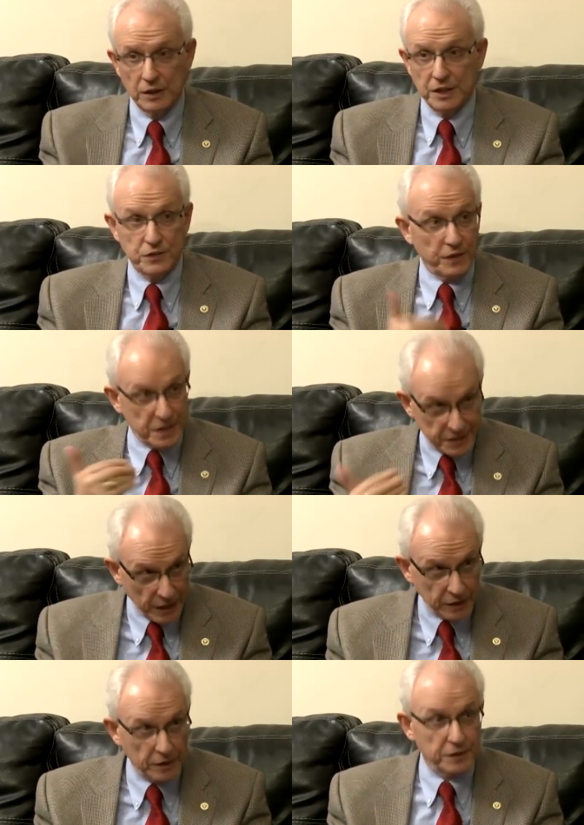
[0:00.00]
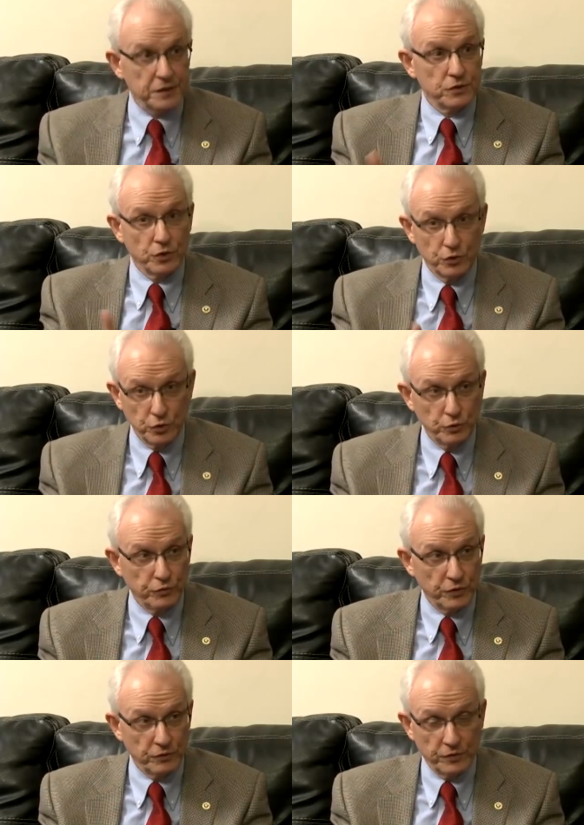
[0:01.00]
And it's very sad that it's not new
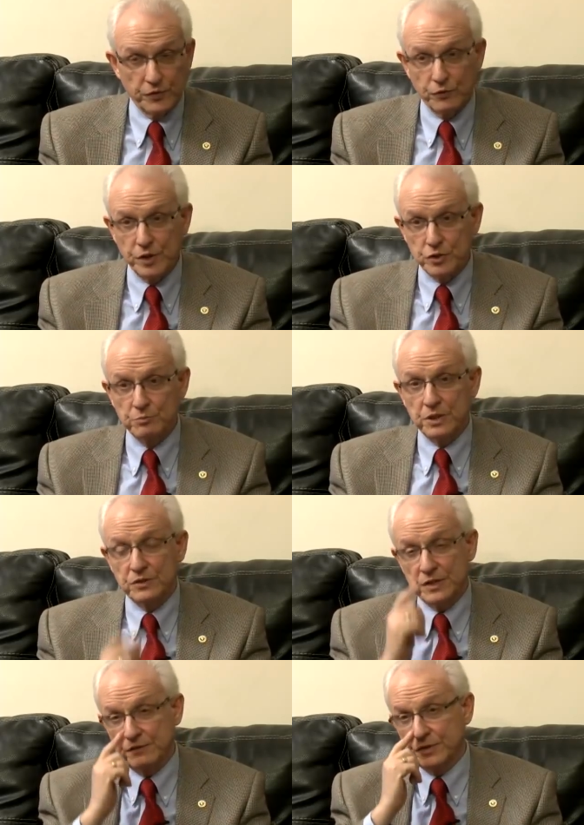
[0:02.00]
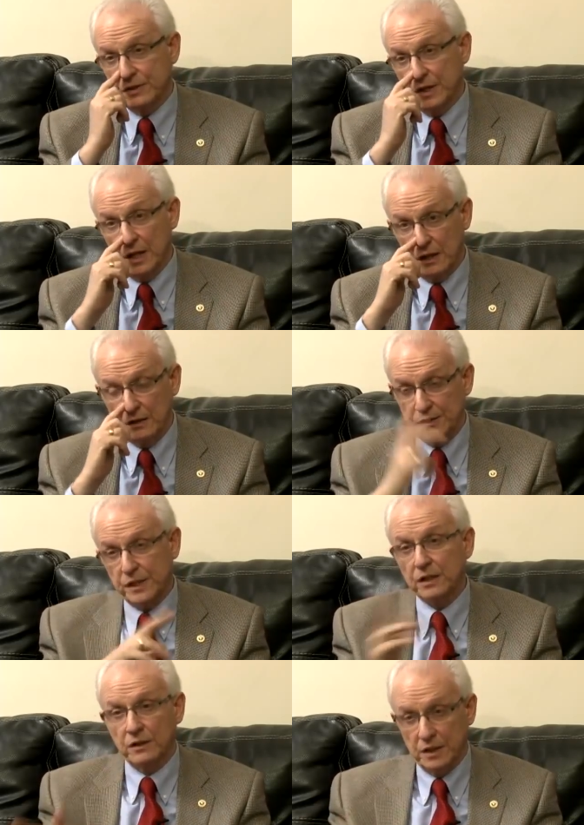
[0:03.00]
for, for the region because after the
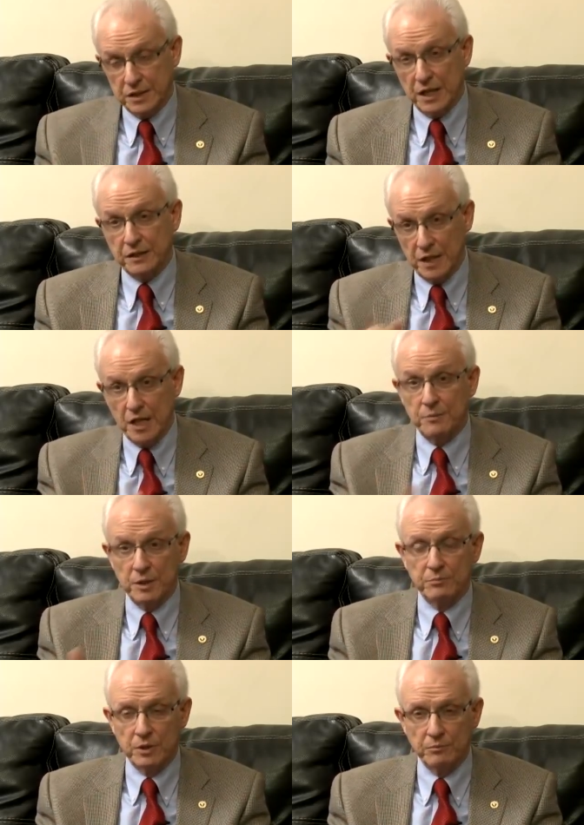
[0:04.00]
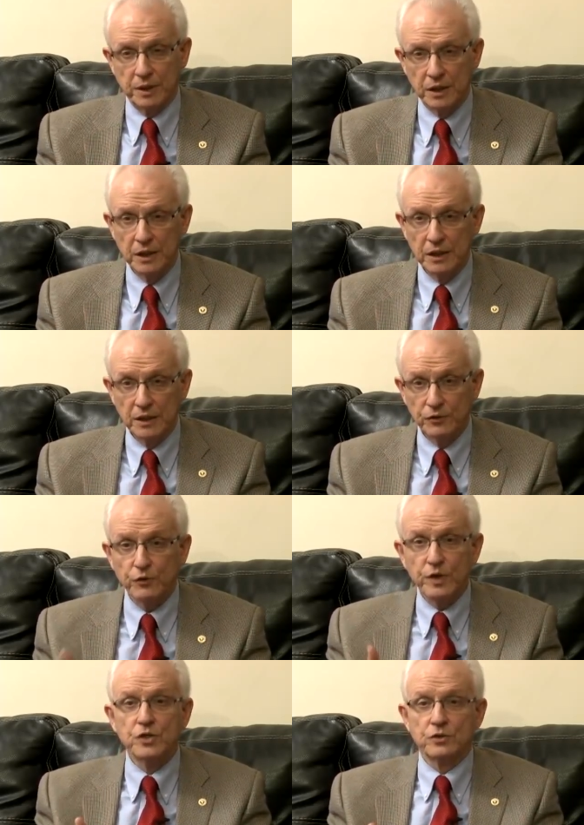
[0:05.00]
second attack, the Amia bombing,
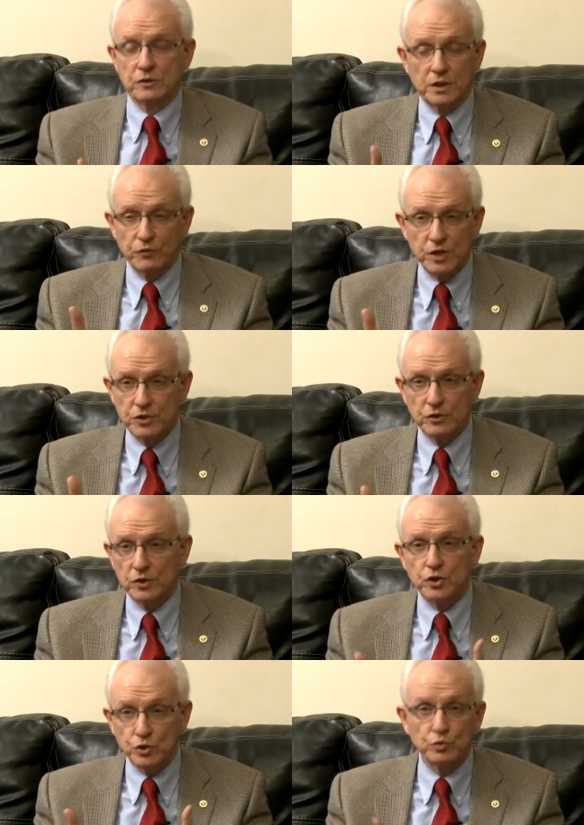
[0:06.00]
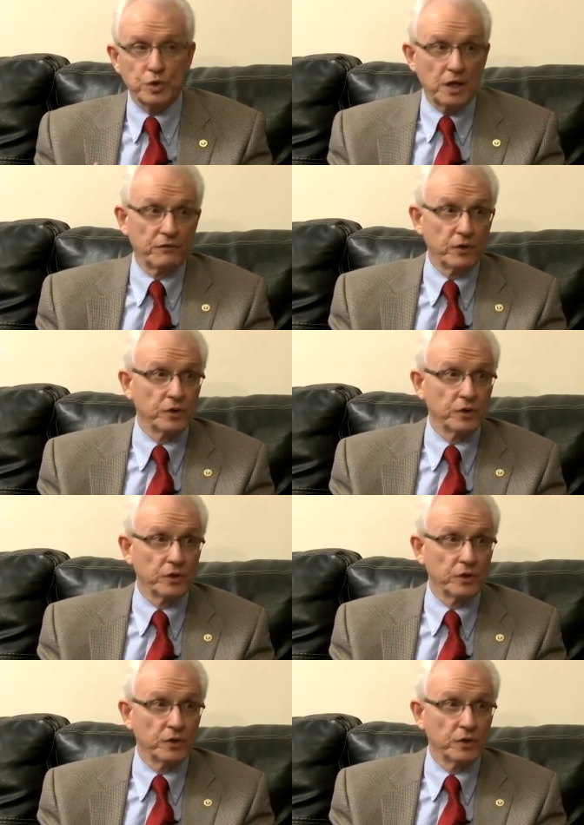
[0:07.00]
the, re the region should have